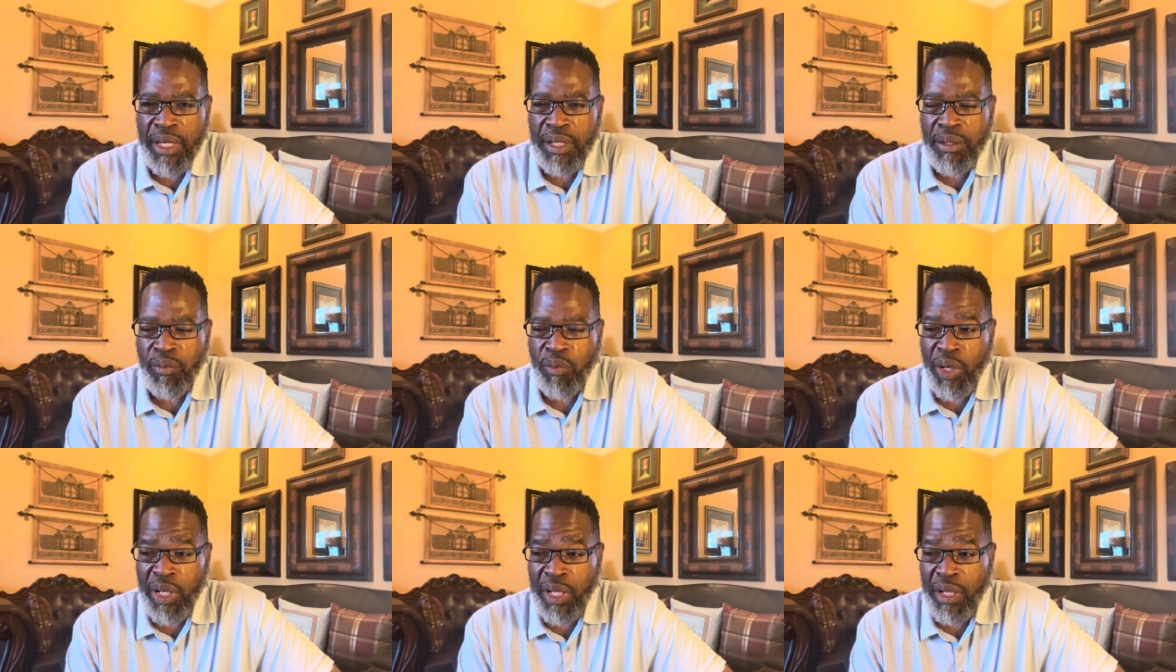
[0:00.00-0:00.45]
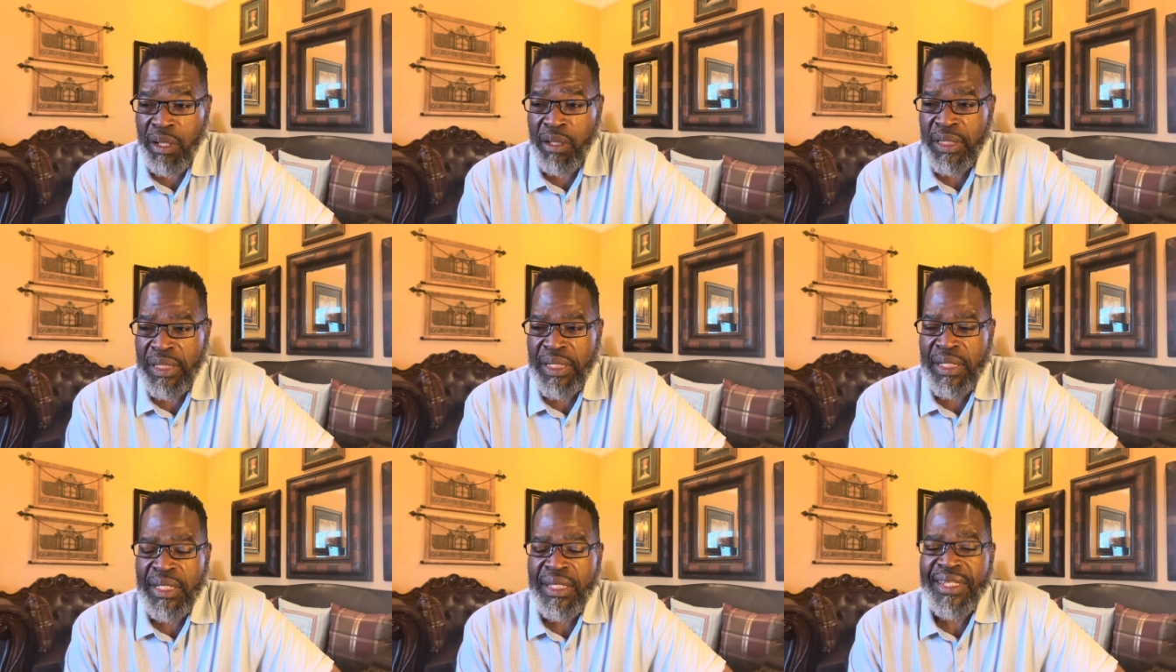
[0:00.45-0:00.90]
Well,
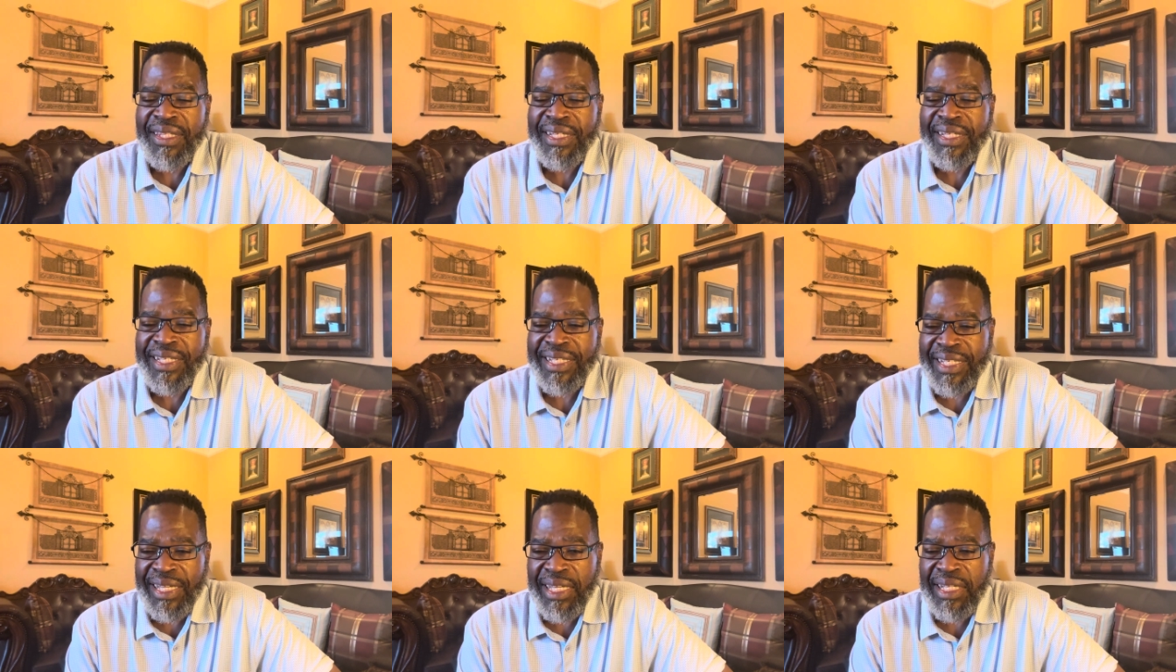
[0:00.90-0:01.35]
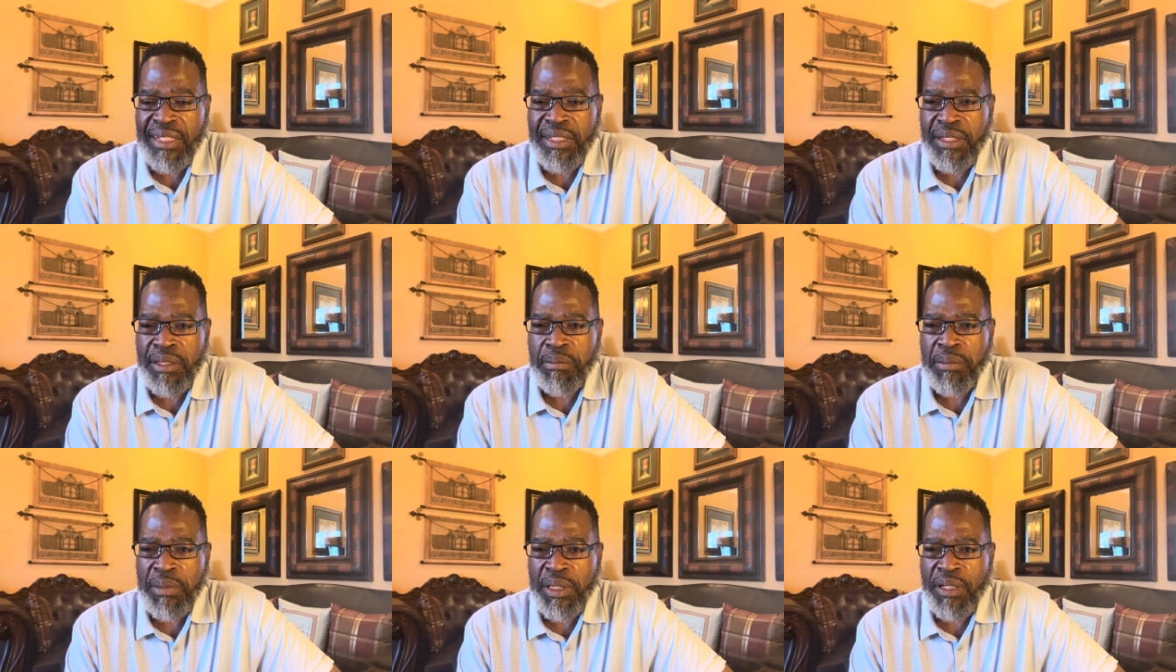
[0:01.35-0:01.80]
the
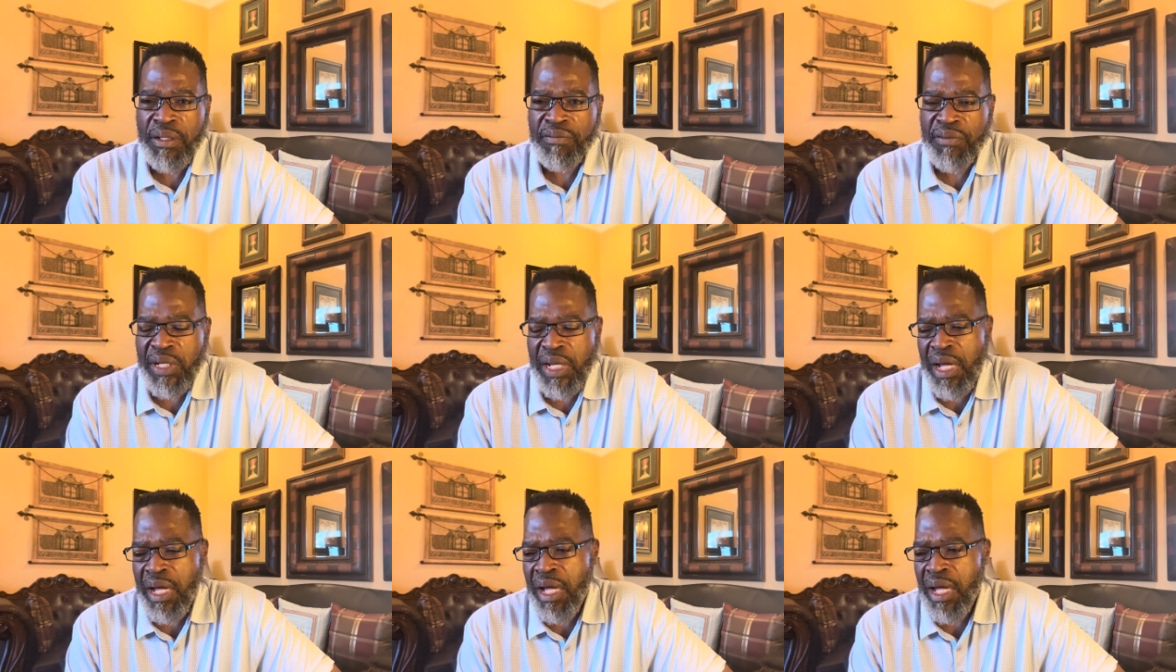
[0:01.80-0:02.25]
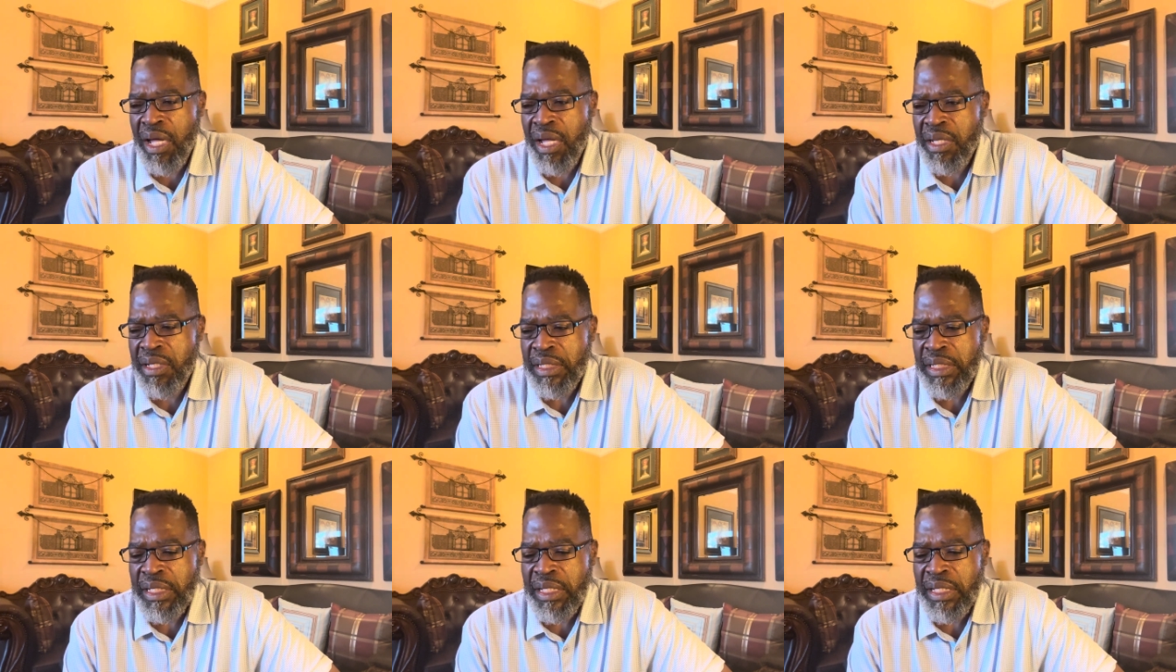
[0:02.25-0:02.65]
kingdom of God,